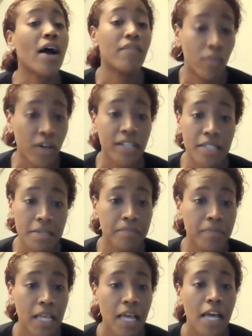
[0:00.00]
have a voice.
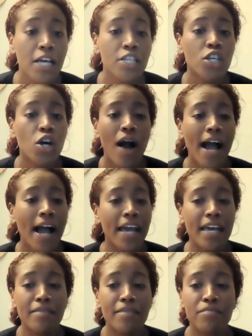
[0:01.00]
So I